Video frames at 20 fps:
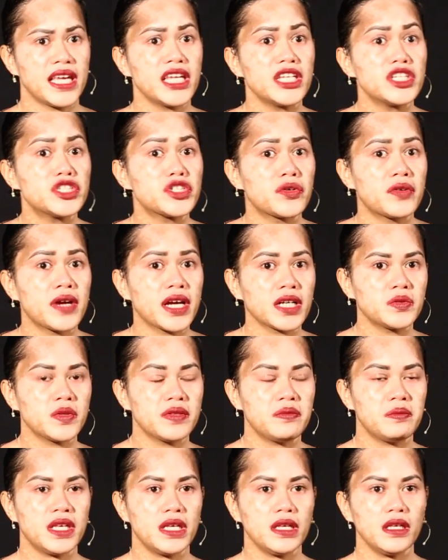interact
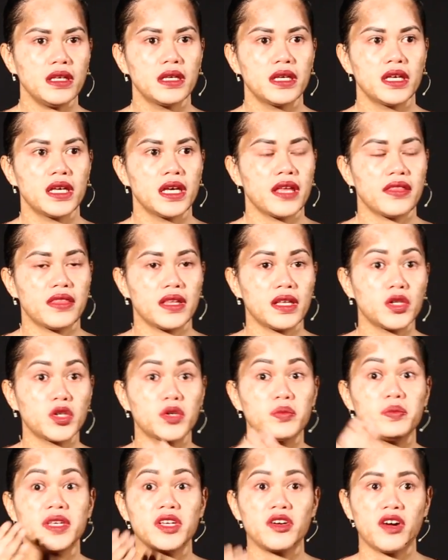with me, they
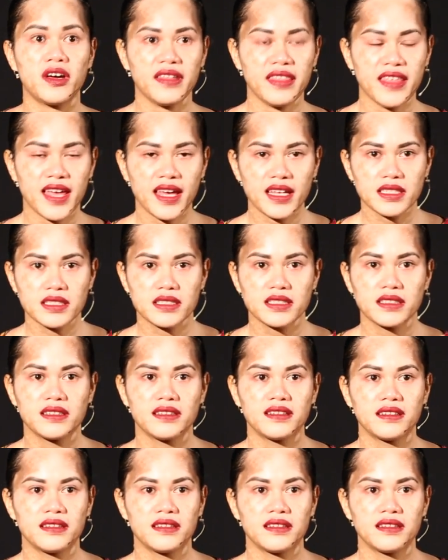look beyond that